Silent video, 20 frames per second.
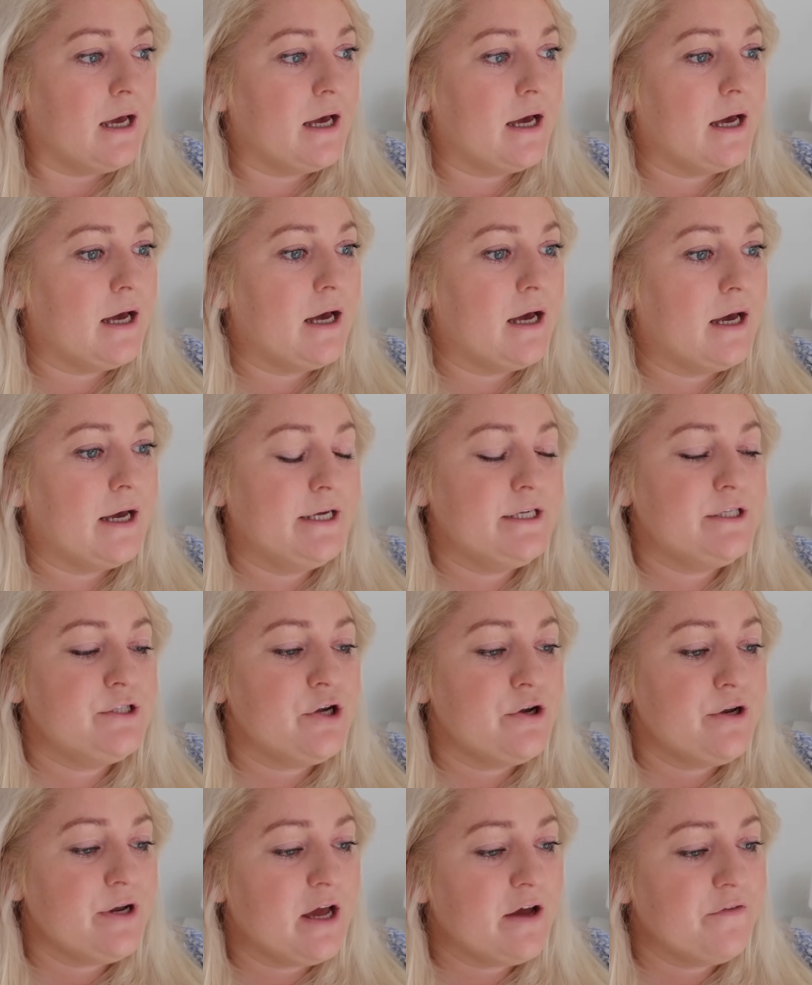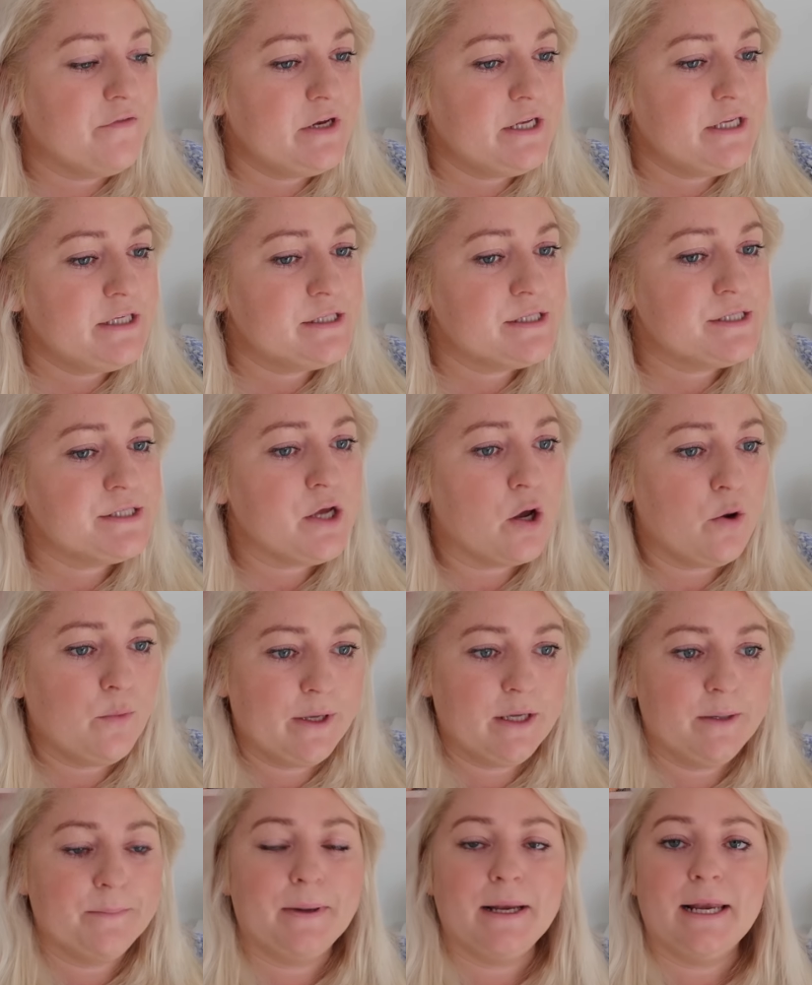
I don't have any sewing